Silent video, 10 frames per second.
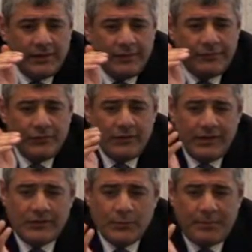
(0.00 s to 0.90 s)
if you
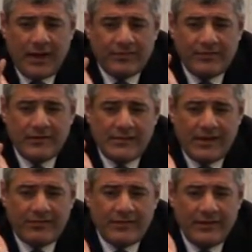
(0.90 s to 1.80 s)
need to pass the
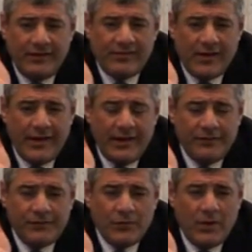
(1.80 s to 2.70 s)
test in Israel,
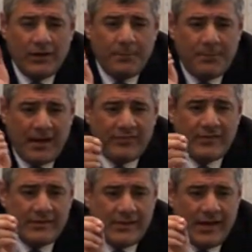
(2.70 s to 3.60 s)
if you want to pass
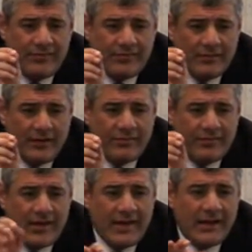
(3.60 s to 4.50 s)
the test and
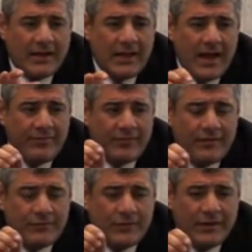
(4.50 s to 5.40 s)
stay in the class, you
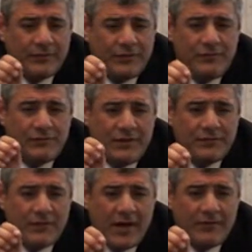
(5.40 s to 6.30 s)
have to get
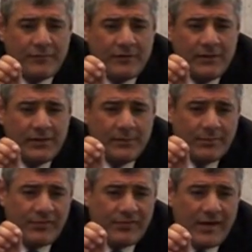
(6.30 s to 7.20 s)
55%
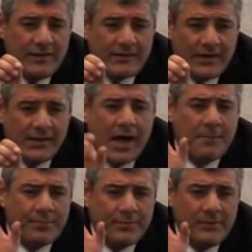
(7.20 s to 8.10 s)
and
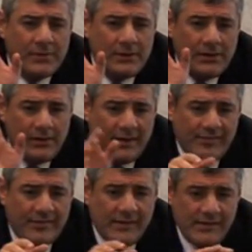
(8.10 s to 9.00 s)
up.
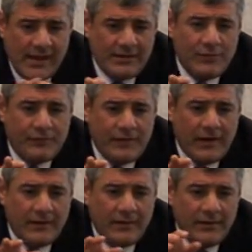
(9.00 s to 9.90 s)
Less than that, you
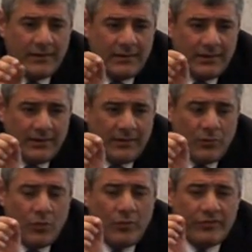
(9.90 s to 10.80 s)
fail.
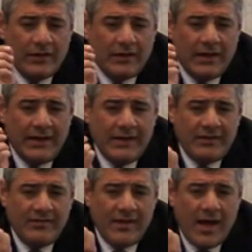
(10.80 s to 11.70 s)
Who is going to
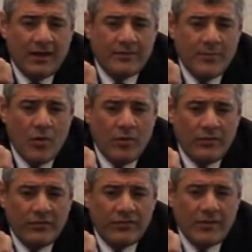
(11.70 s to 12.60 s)
eat his heart
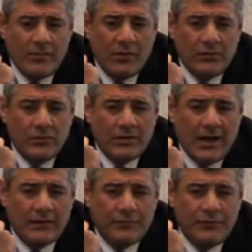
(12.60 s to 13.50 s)
more? Someone who
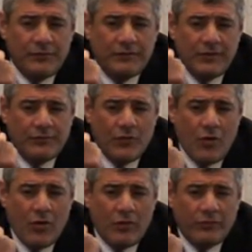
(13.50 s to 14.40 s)
got
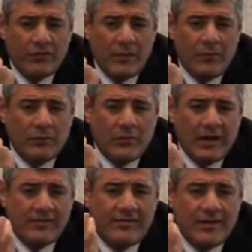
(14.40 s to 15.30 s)
54 or someone who
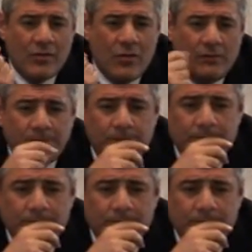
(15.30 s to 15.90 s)
got zero?